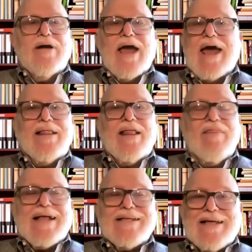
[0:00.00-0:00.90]
And
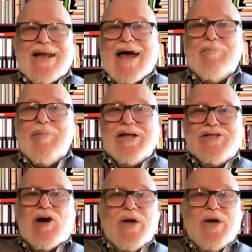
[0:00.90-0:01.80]
that's not happening.
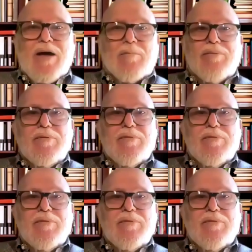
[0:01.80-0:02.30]
It's going up.